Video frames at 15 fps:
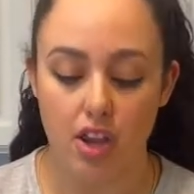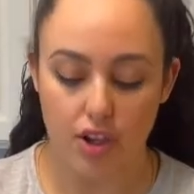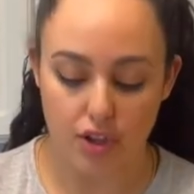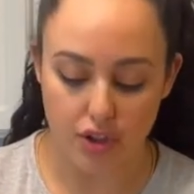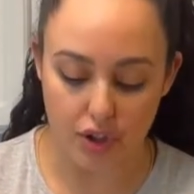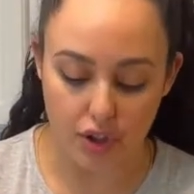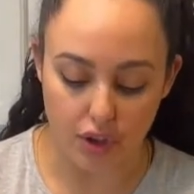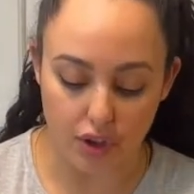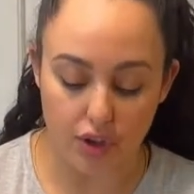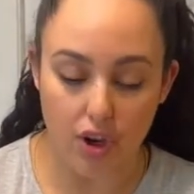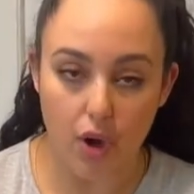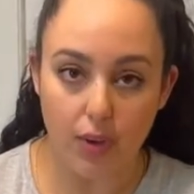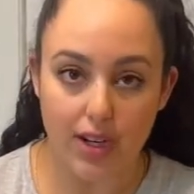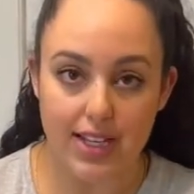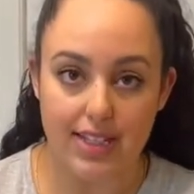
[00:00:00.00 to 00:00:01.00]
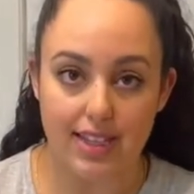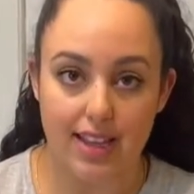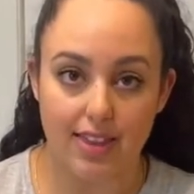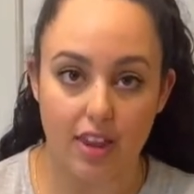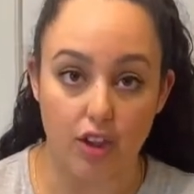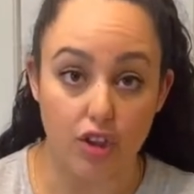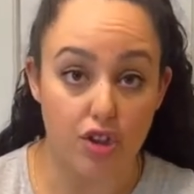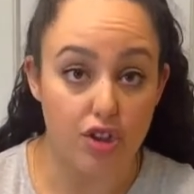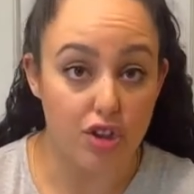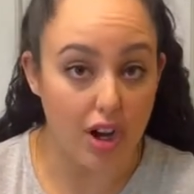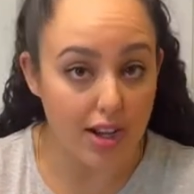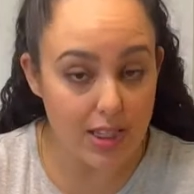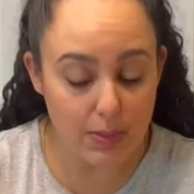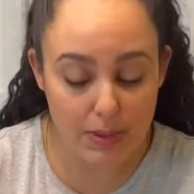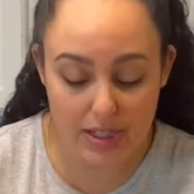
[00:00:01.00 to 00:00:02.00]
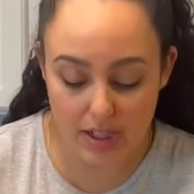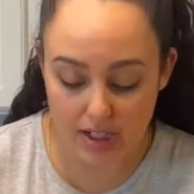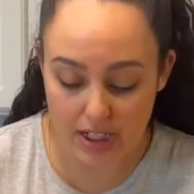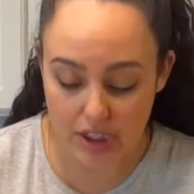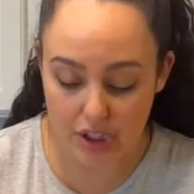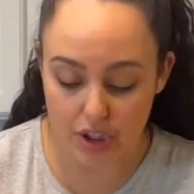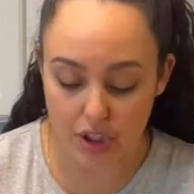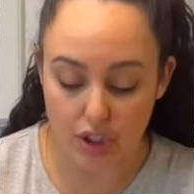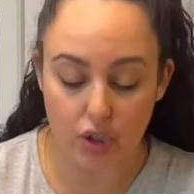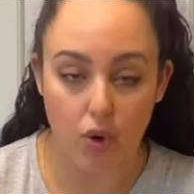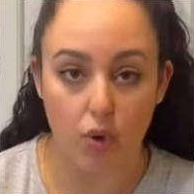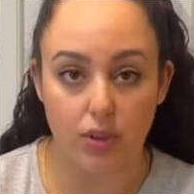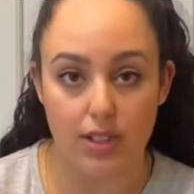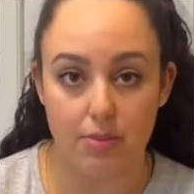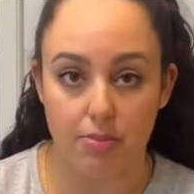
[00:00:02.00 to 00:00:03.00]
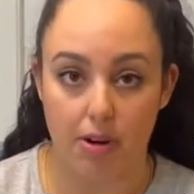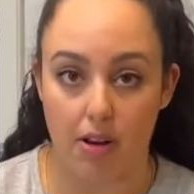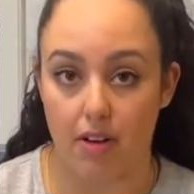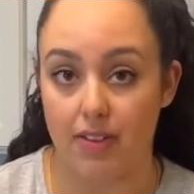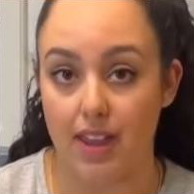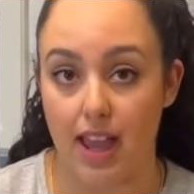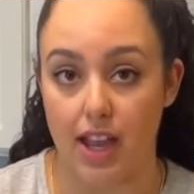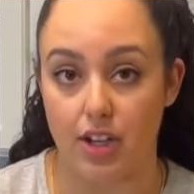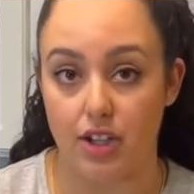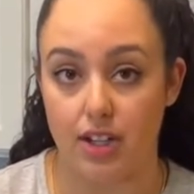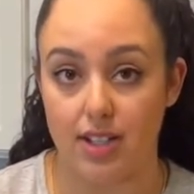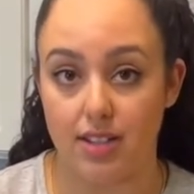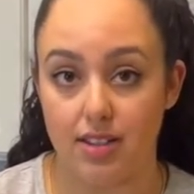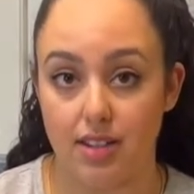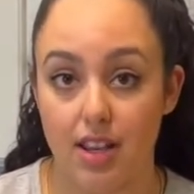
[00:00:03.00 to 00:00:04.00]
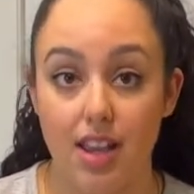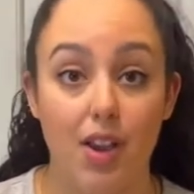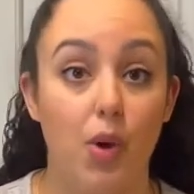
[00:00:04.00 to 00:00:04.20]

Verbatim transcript: So you'll notice that they'll just be starting to turn golden brown on the edges,